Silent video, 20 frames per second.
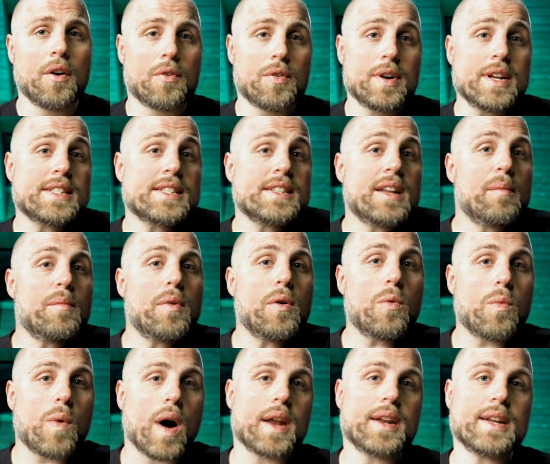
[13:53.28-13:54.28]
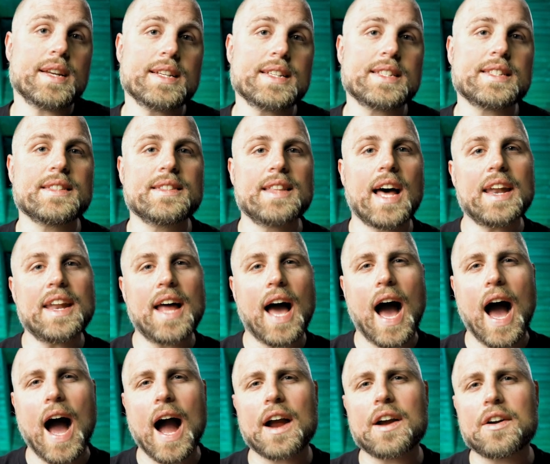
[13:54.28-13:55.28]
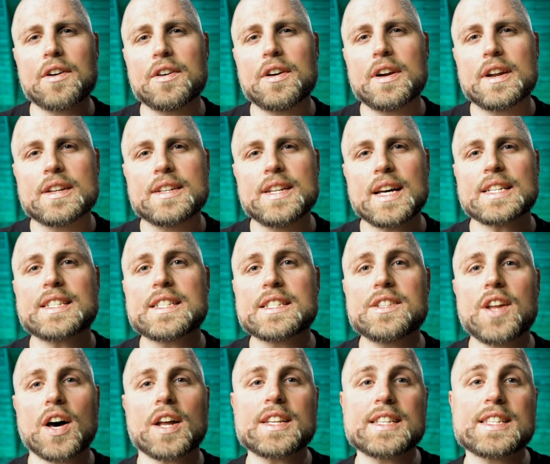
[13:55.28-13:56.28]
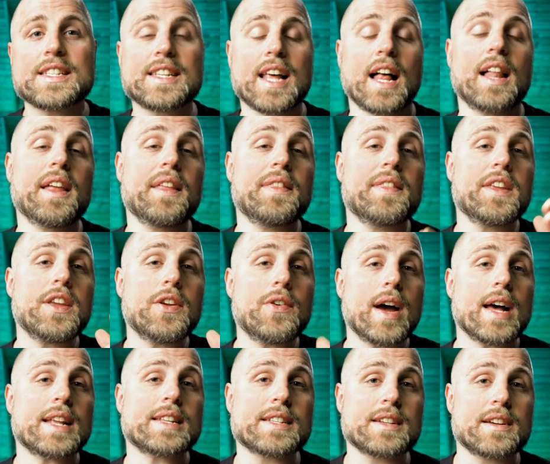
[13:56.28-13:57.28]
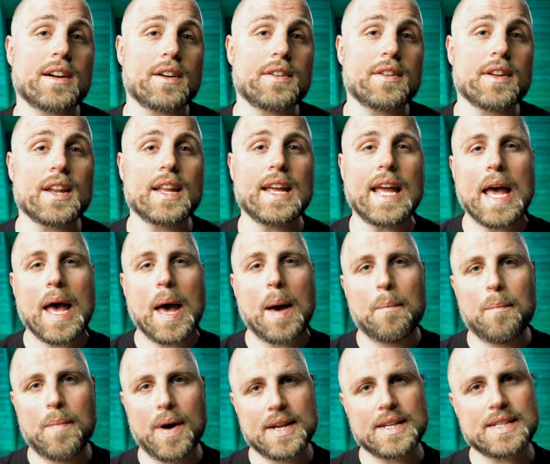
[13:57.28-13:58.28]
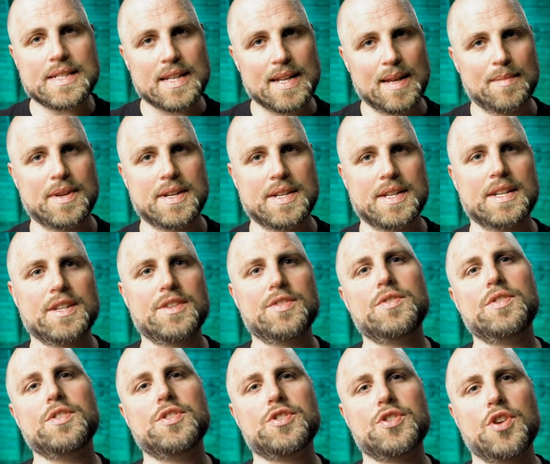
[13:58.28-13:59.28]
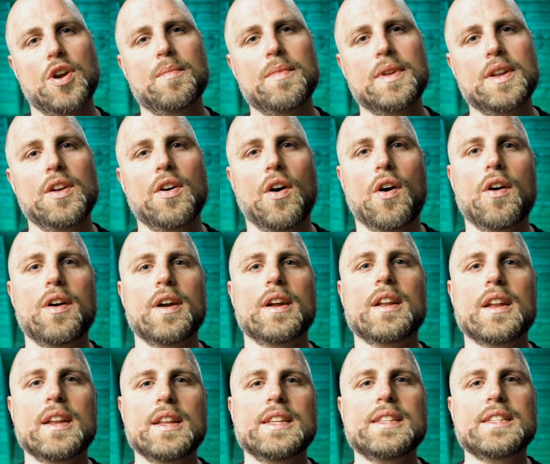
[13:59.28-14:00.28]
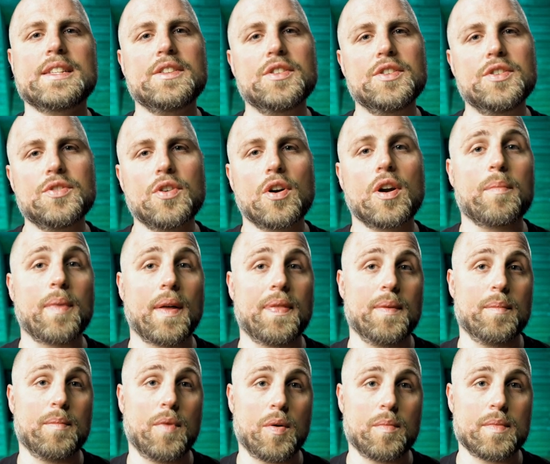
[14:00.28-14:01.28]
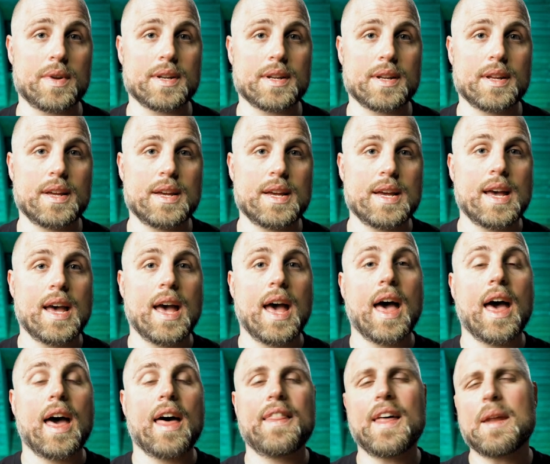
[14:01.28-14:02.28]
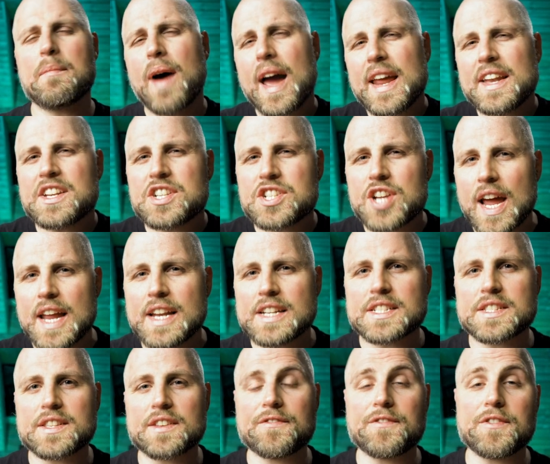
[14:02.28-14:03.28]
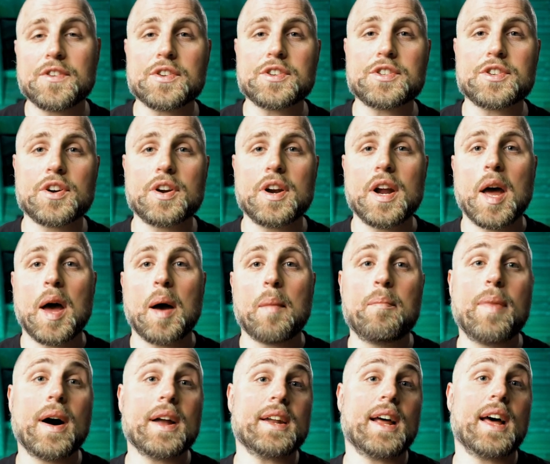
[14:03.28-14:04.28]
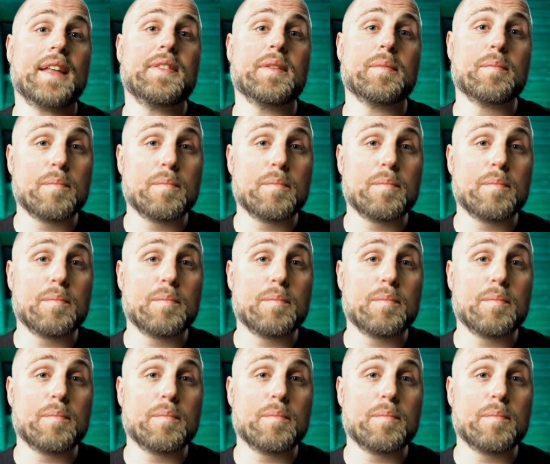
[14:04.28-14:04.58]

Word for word: Reason number one is that AQOR does not sell in the US currently, but is limited to Germany or at least Europe at the moment. That might change in the future, but at the